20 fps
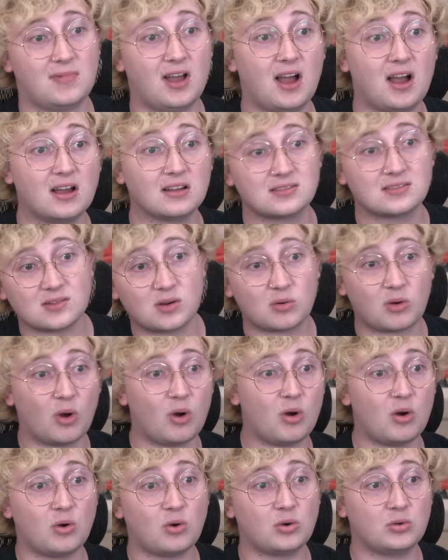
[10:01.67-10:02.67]
Ah, it's so
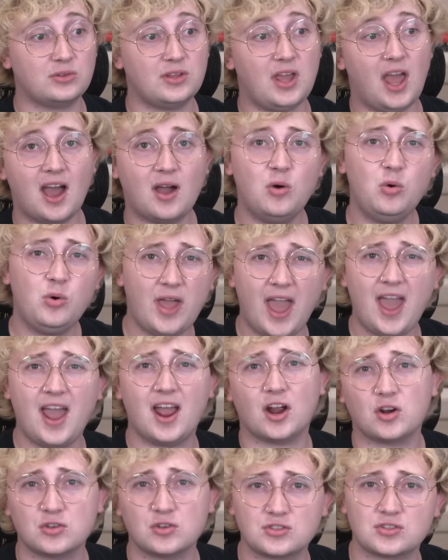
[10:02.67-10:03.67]
cold. Yeah, who
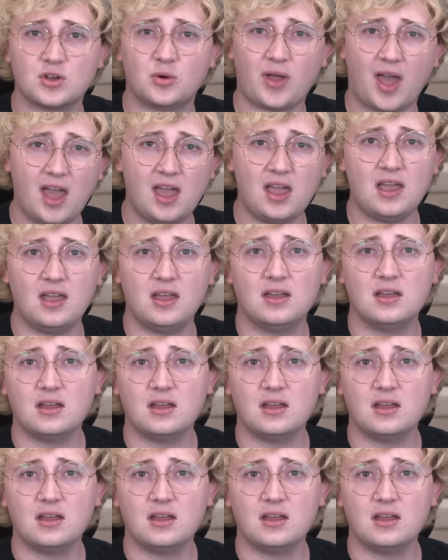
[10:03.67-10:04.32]
cares? Okay.